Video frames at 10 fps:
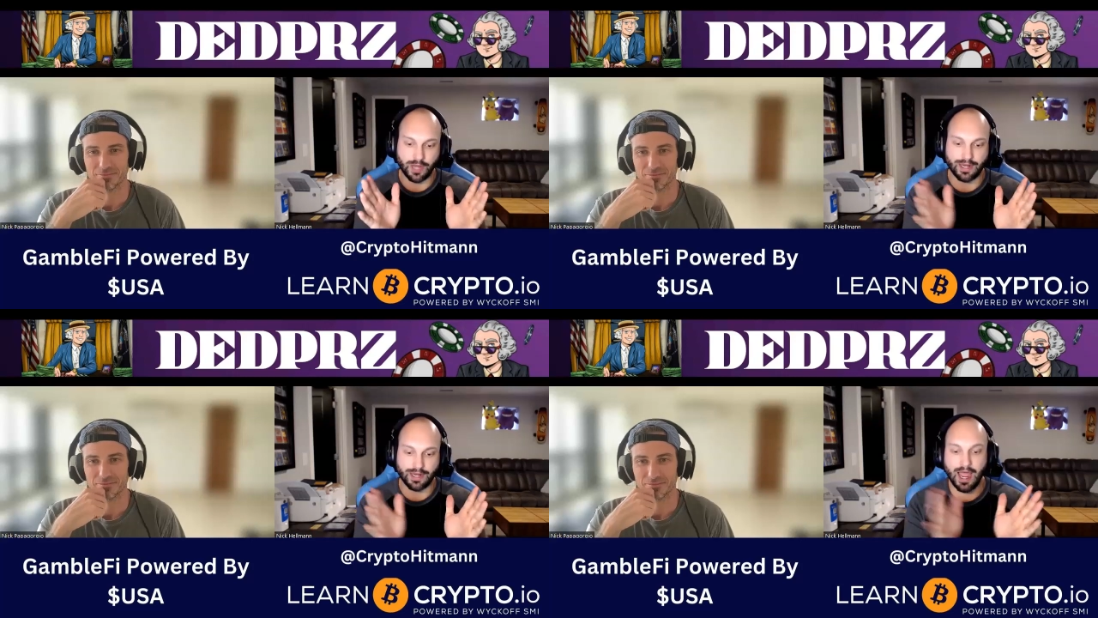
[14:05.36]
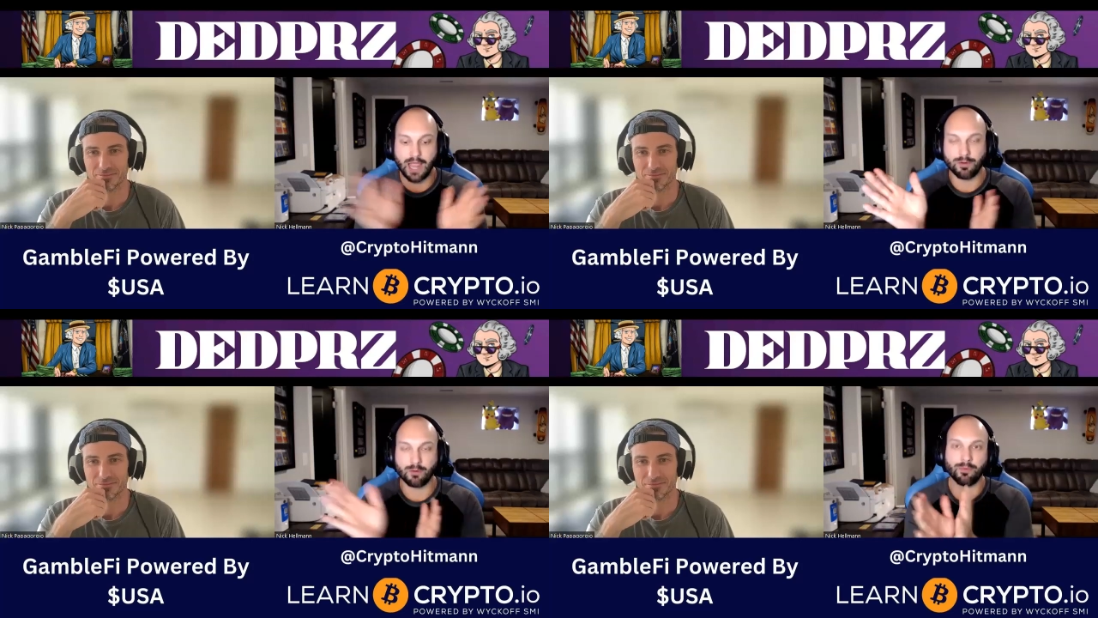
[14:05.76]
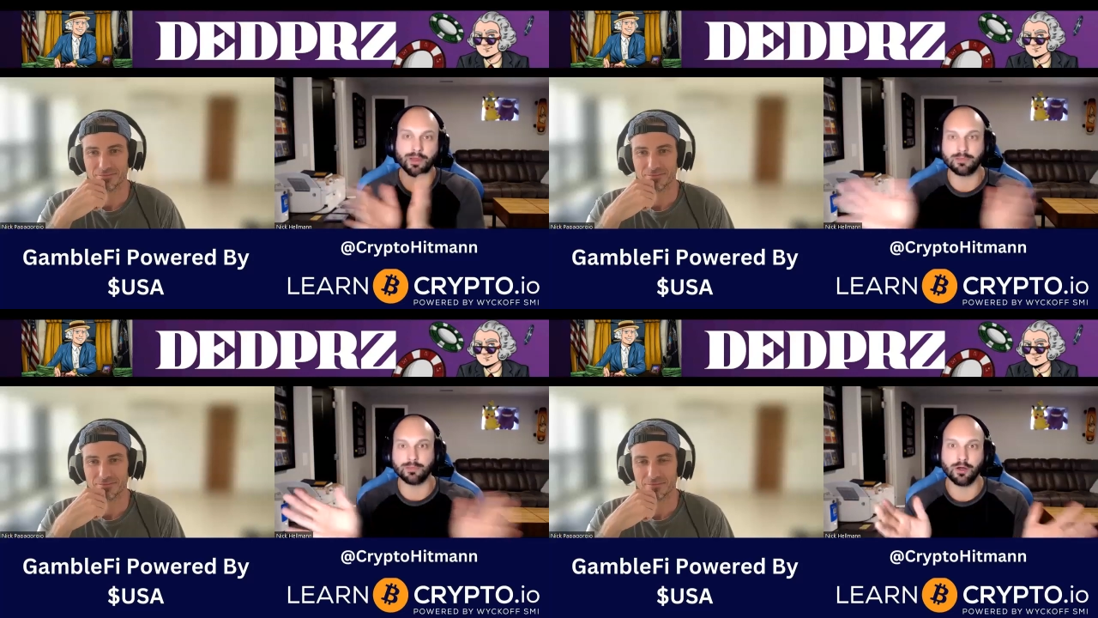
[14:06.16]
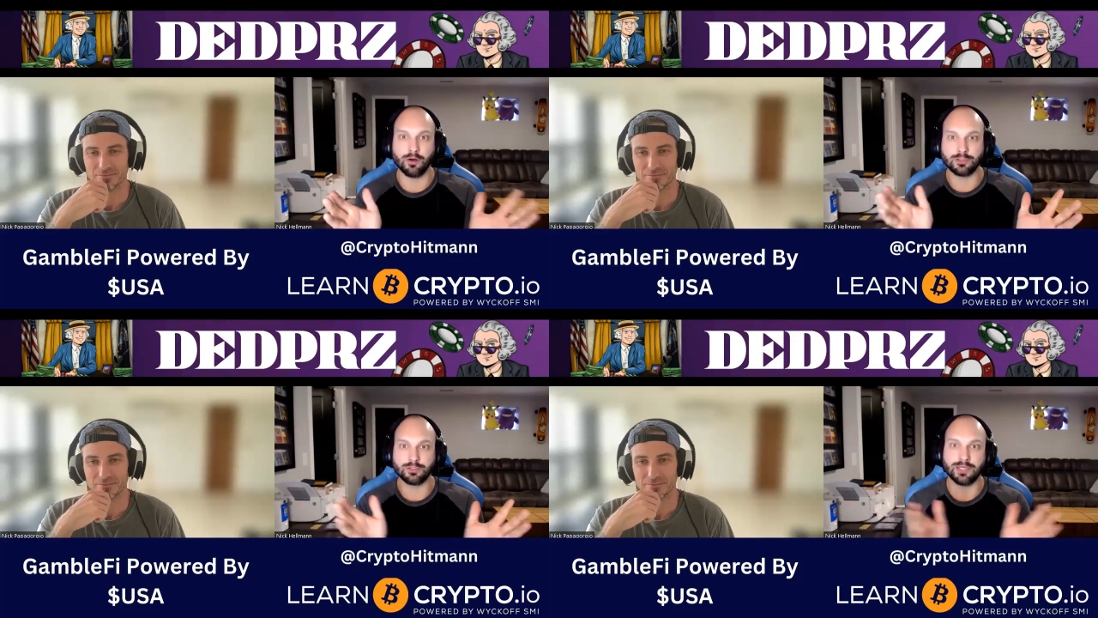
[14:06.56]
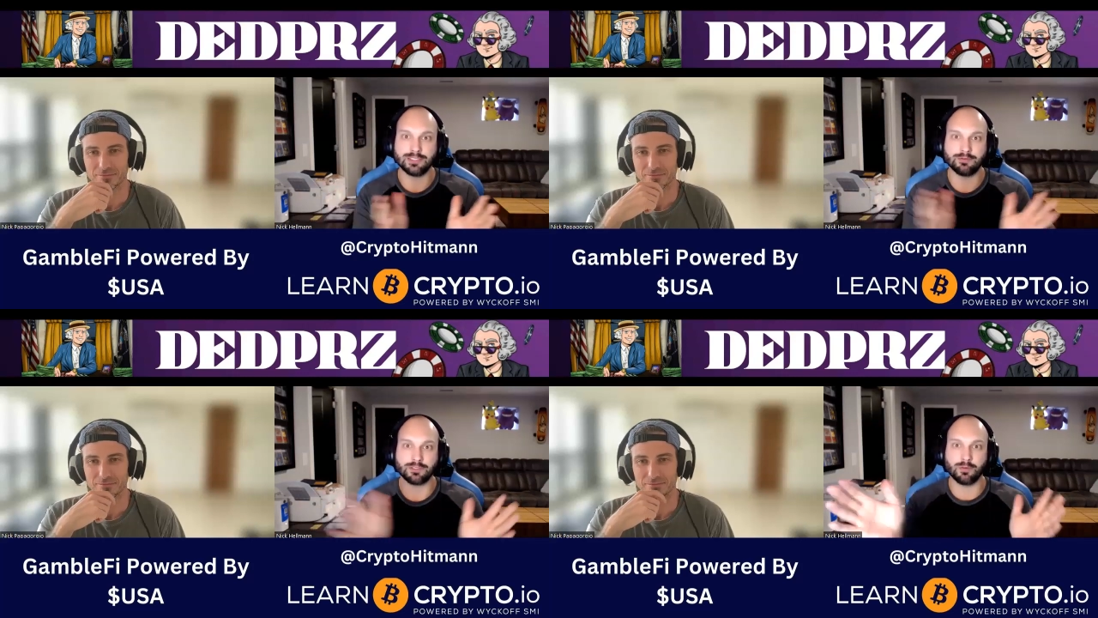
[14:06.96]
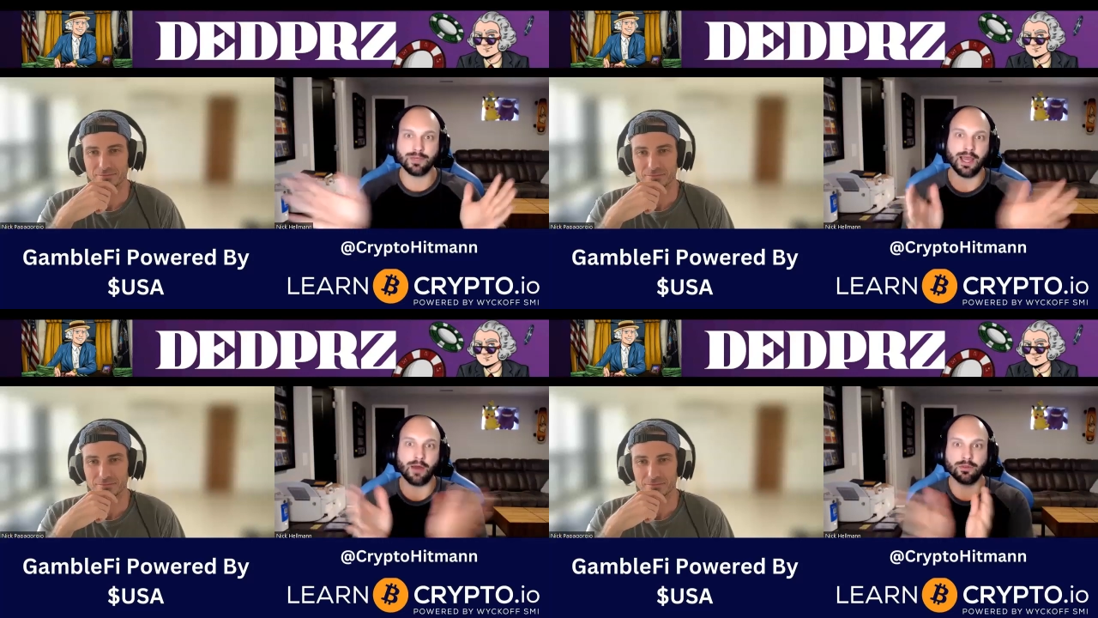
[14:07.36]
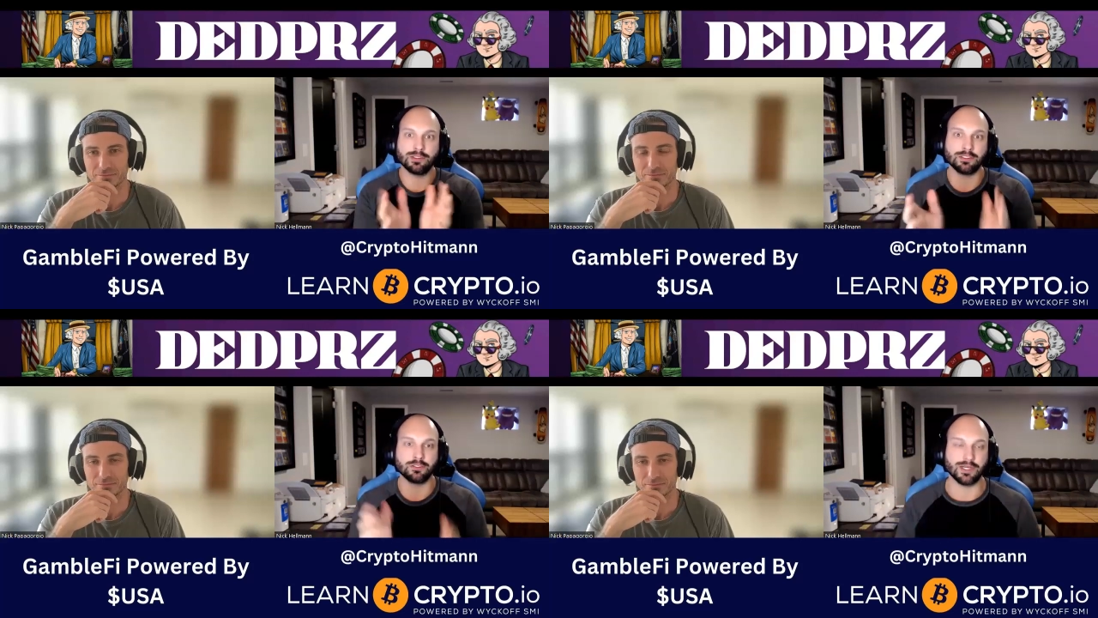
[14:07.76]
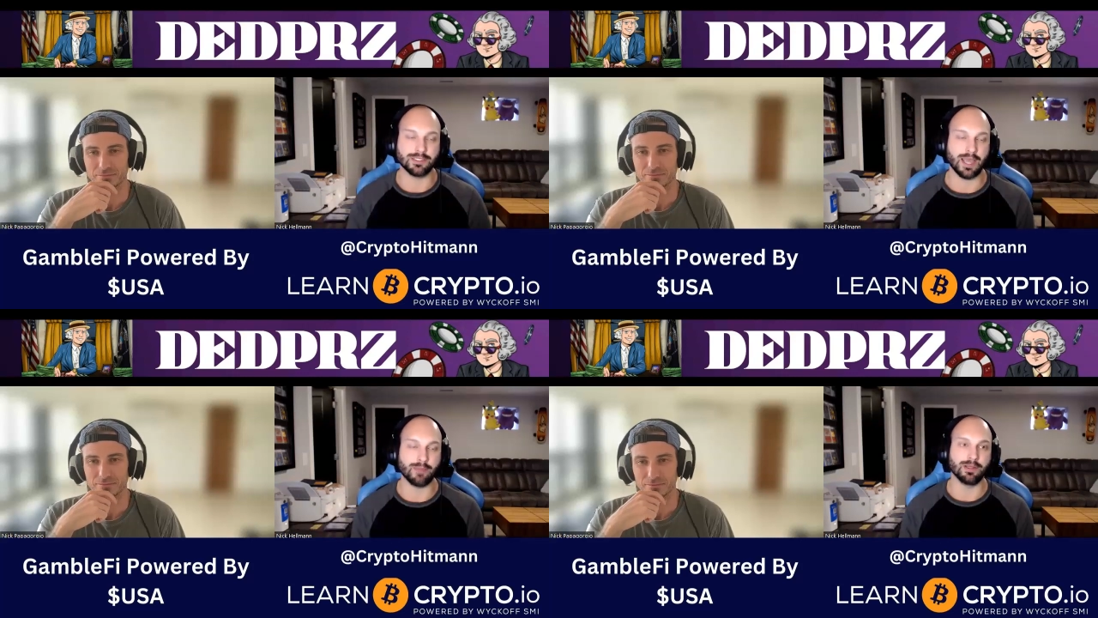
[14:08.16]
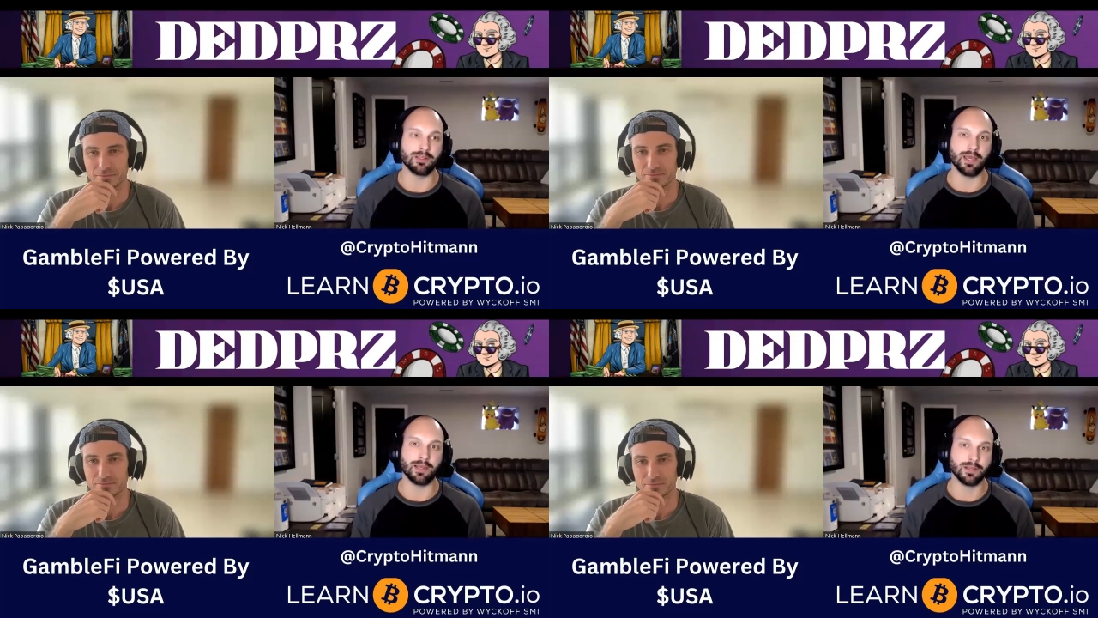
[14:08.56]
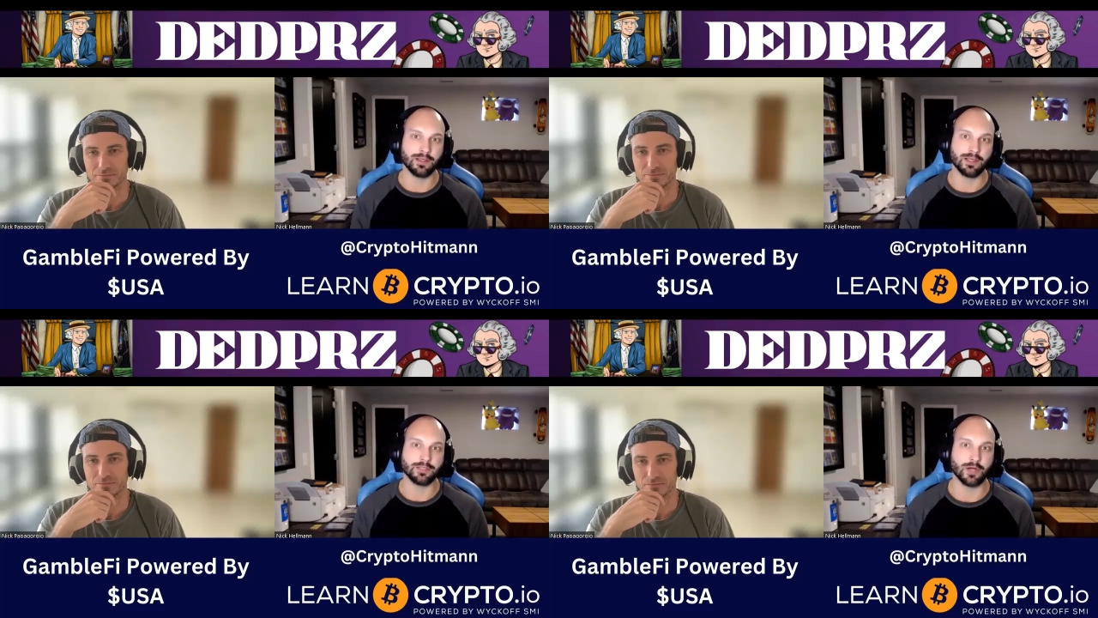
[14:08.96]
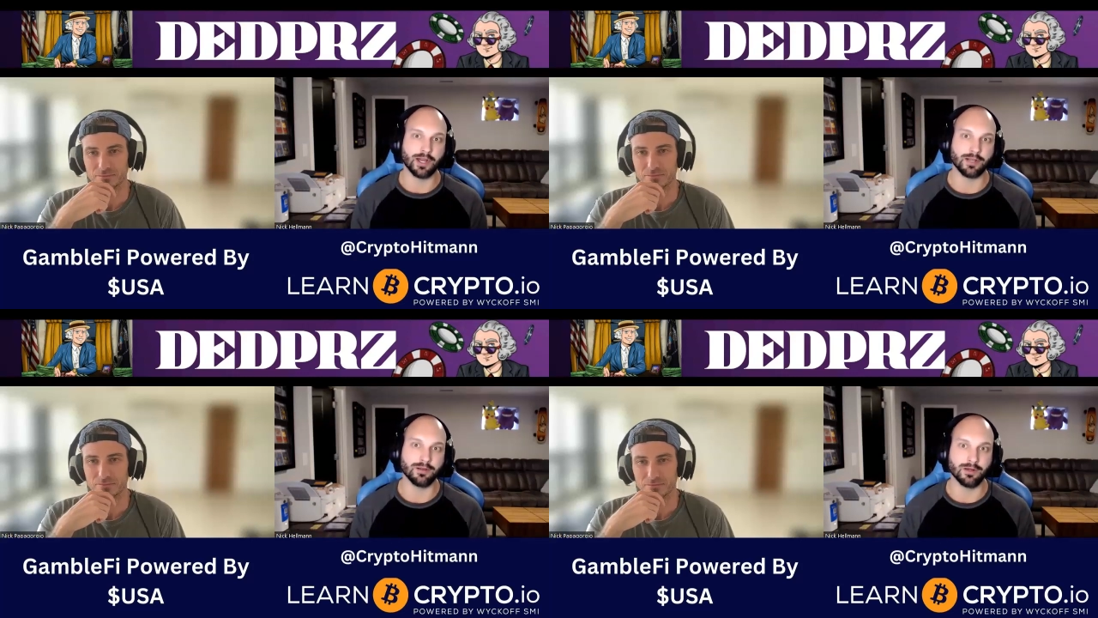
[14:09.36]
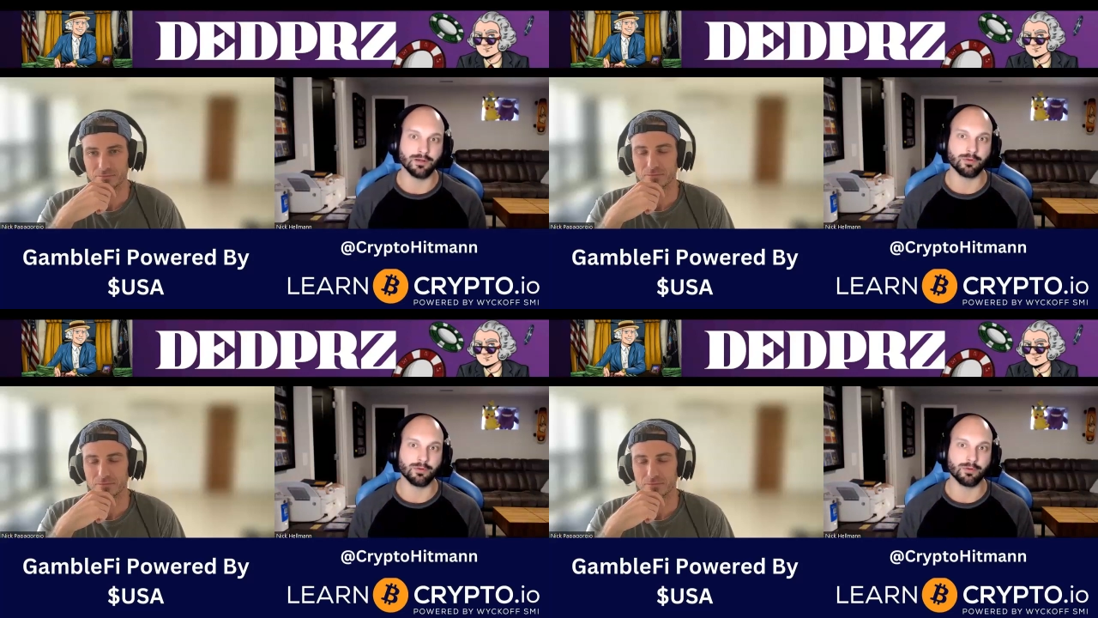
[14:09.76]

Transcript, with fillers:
Speaker 1: kind of hype or momentum goes, you guys have so many outlets to try to tap into that and try to uh,